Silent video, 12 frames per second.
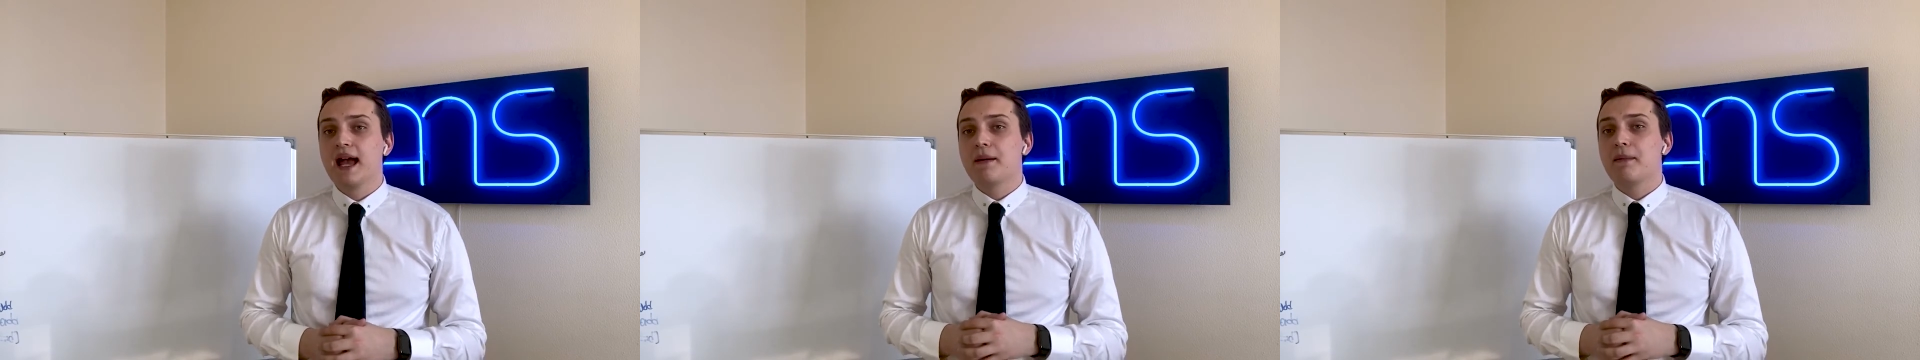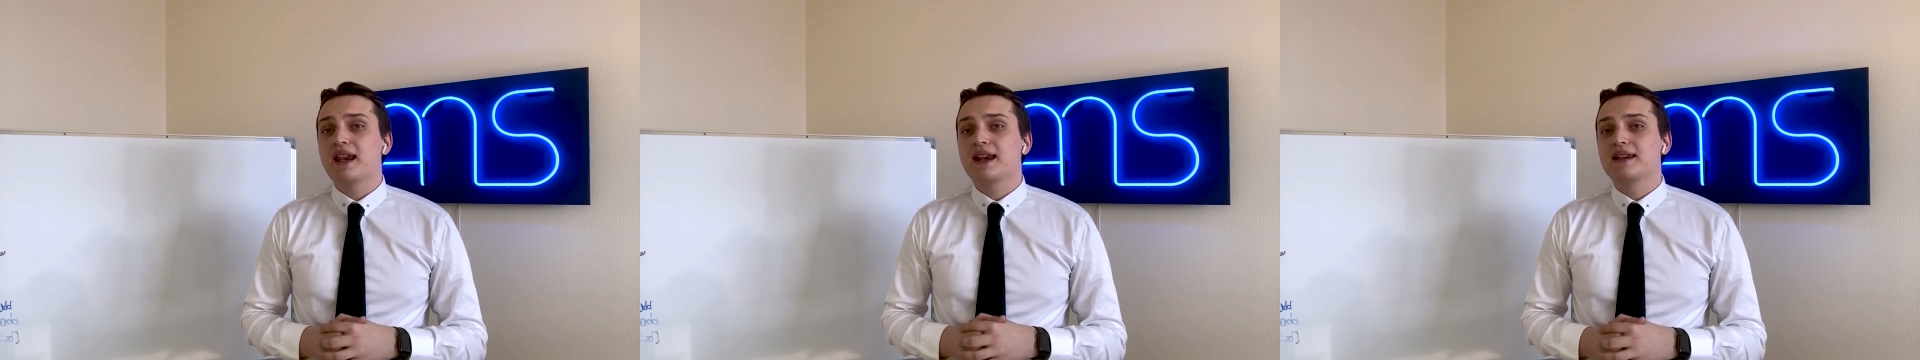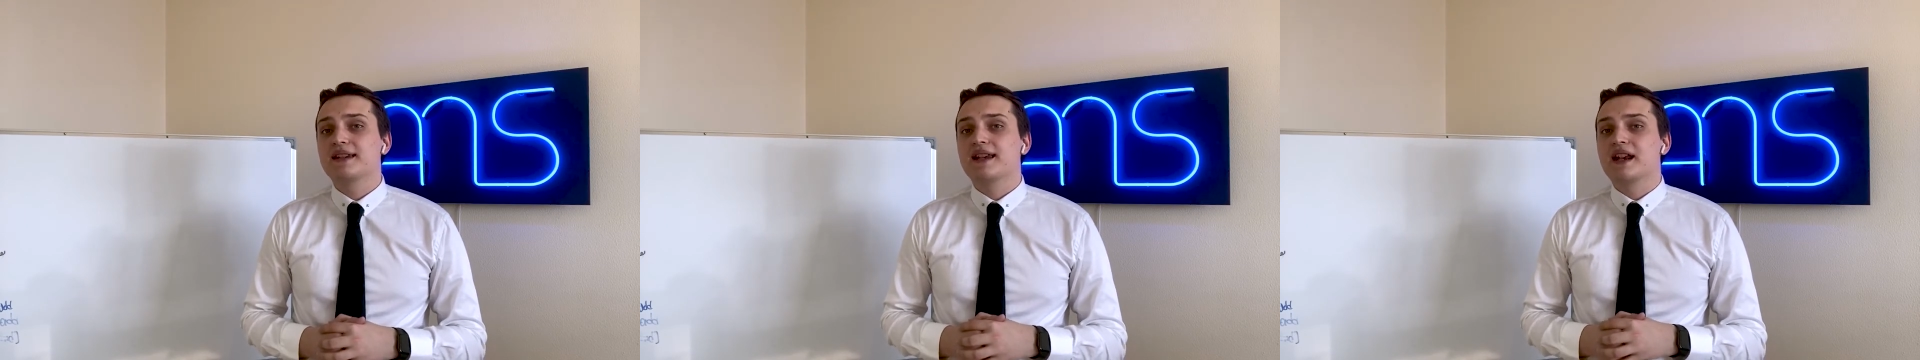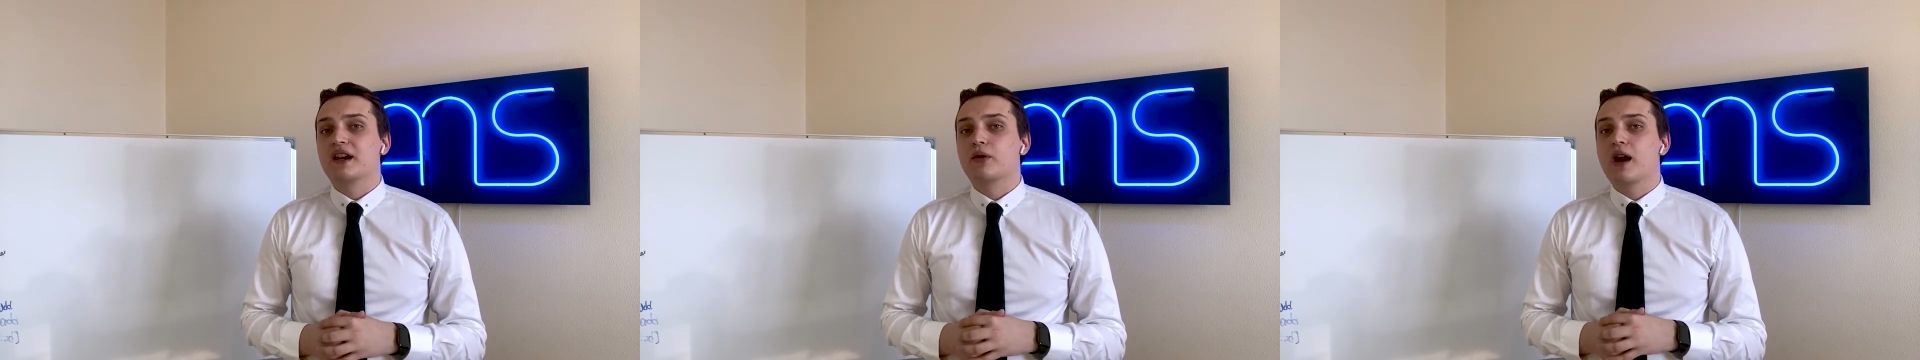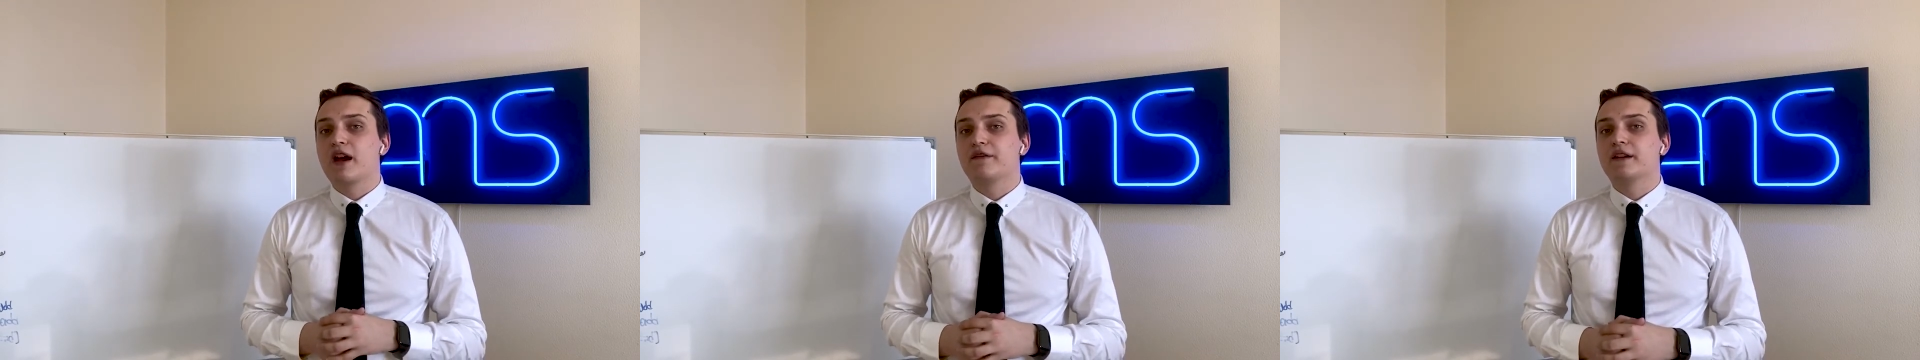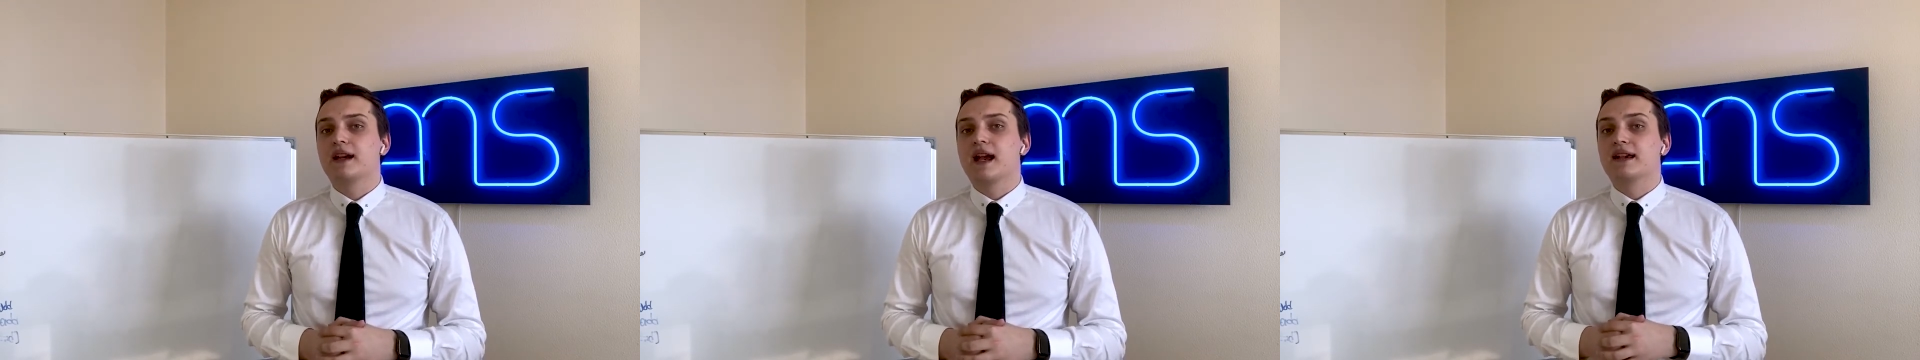Make it as
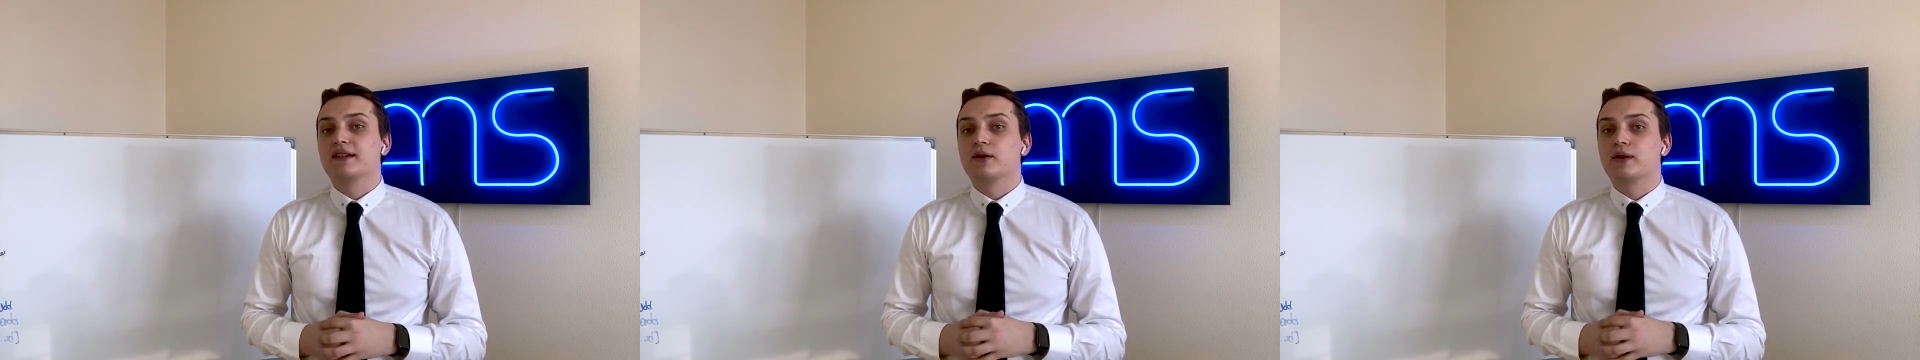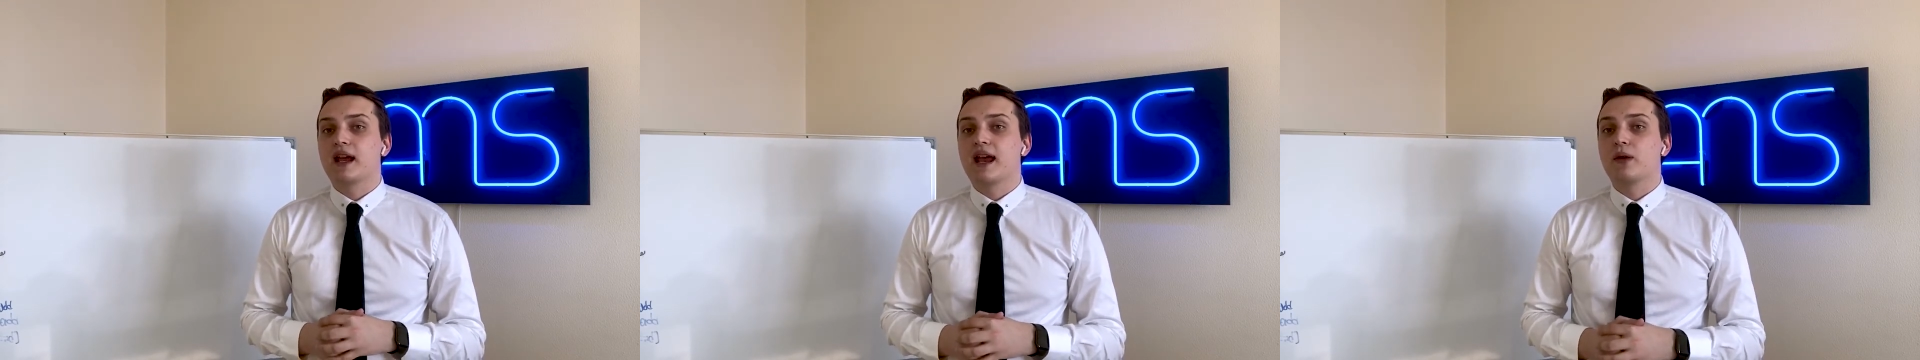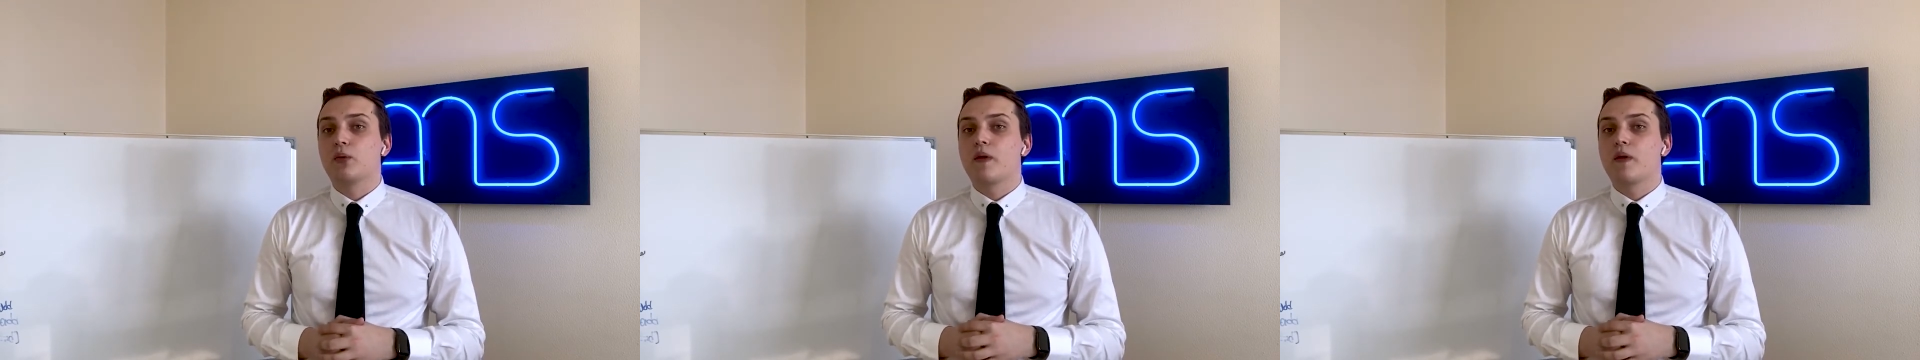graphic as you can